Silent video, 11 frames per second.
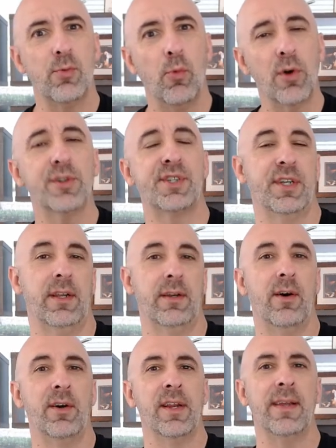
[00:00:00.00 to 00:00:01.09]
worsen
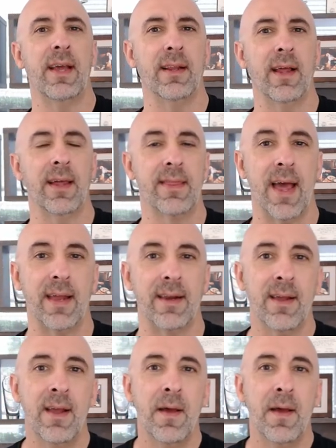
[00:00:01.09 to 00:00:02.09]
on a day like that.